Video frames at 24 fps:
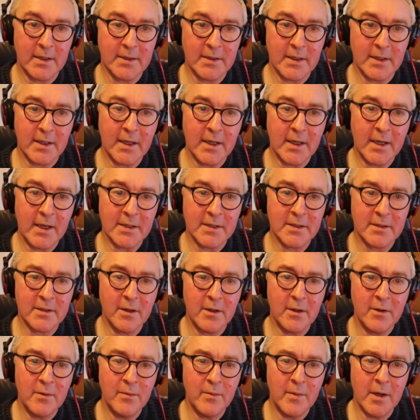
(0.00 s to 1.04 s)
because I think it's
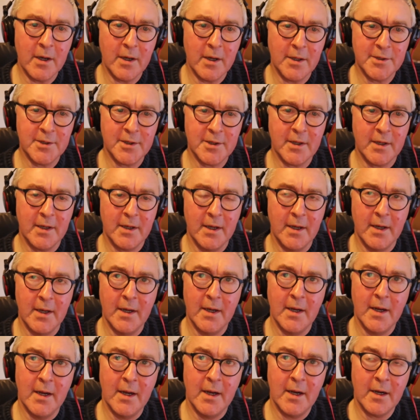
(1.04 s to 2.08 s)
so much
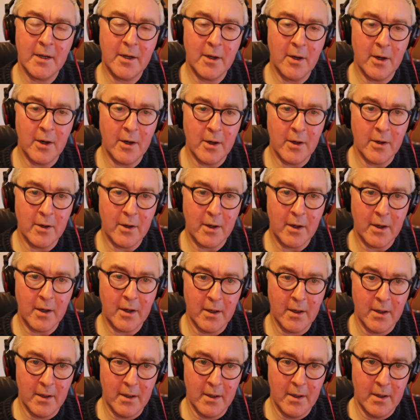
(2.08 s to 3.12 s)
a cog
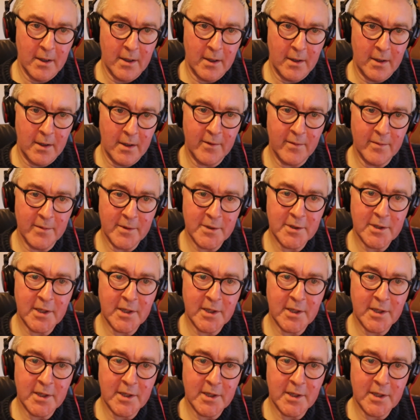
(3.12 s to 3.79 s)
of the hmm.